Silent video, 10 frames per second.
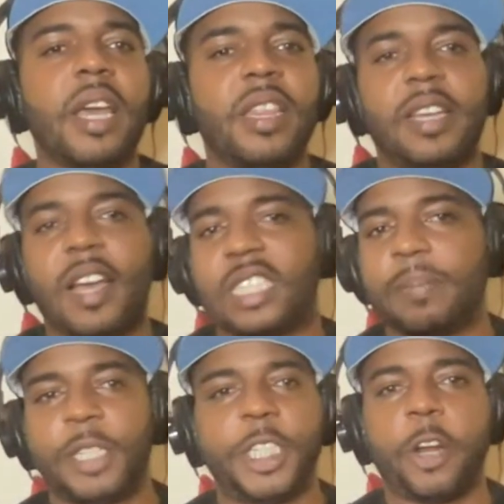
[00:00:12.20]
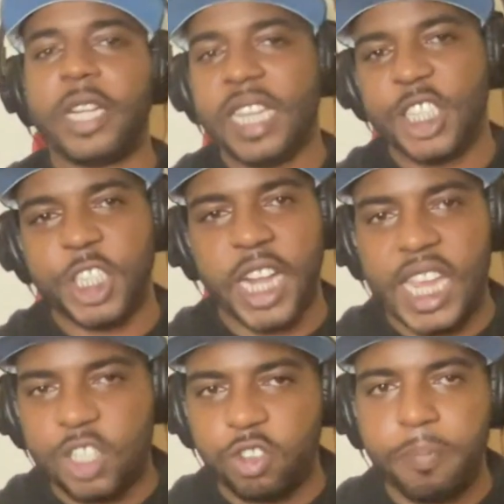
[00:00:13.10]
The customer journey has
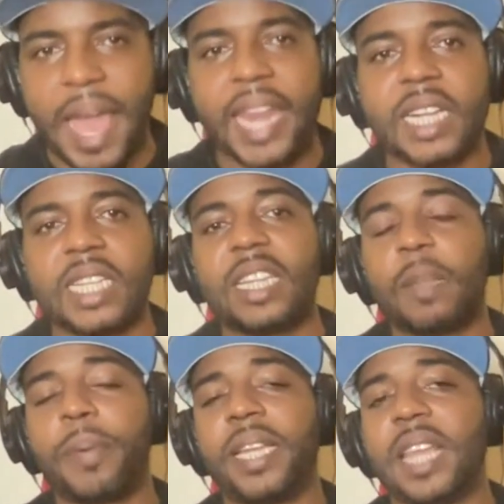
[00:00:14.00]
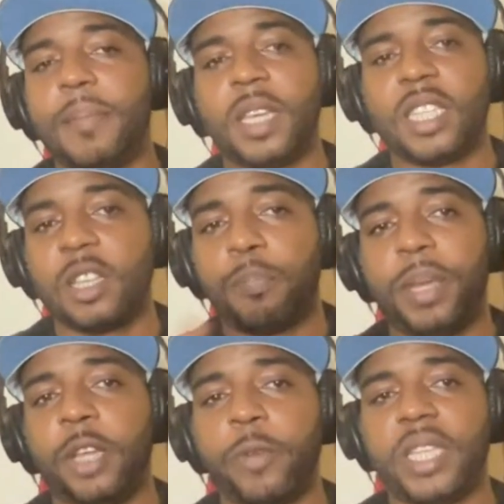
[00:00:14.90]
changed dramatically, and the pandemic is a
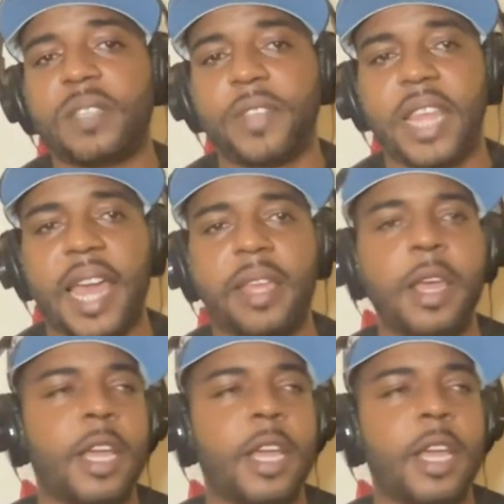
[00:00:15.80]
big reason for that.